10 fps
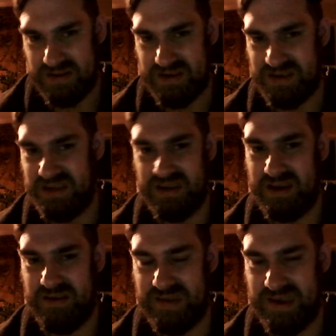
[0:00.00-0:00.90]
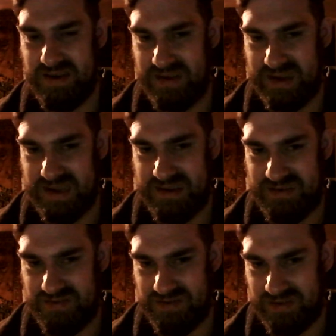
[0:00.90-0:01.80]
she goes out and gets
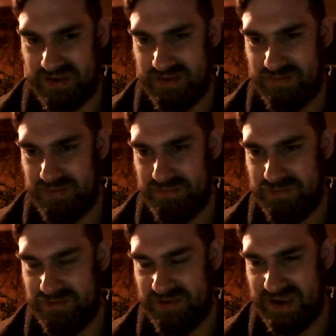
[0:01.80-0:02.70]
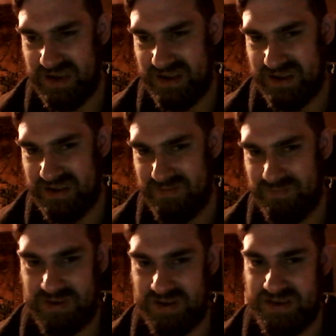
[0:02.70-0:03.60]
drunk at one point
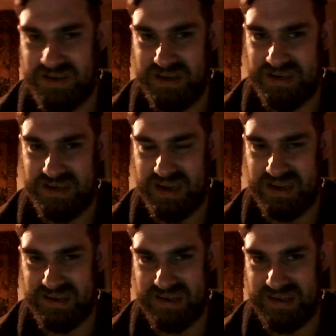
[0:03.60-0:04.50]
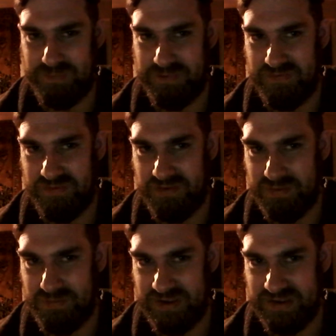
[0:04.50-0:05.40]
because she has this
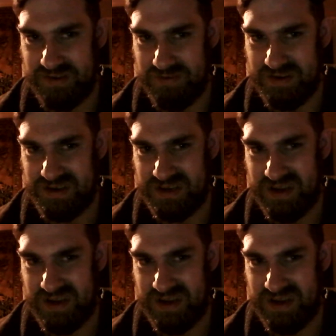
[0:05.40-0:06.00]
performance which